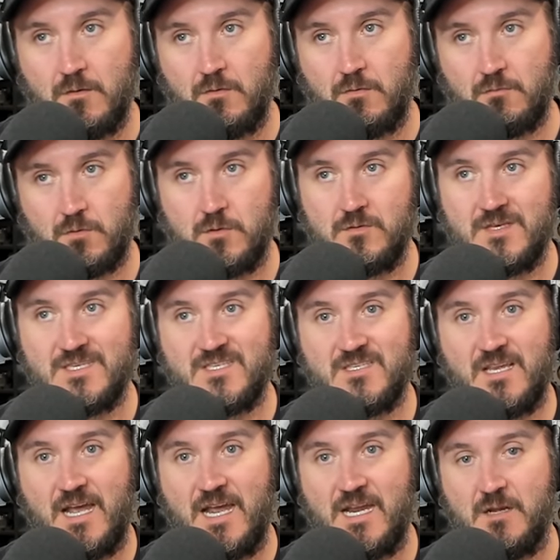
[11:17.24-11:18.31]
through the
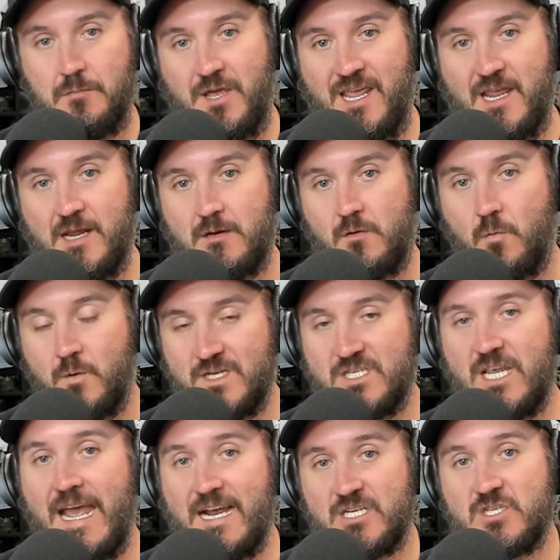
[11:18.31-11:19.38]
side panel,
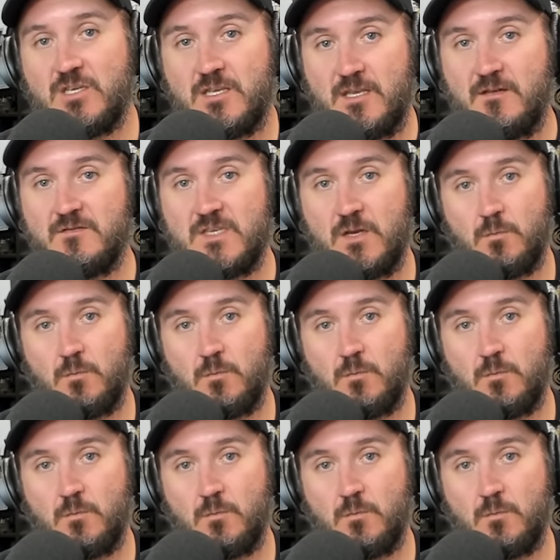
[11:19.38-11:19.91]
which actually gives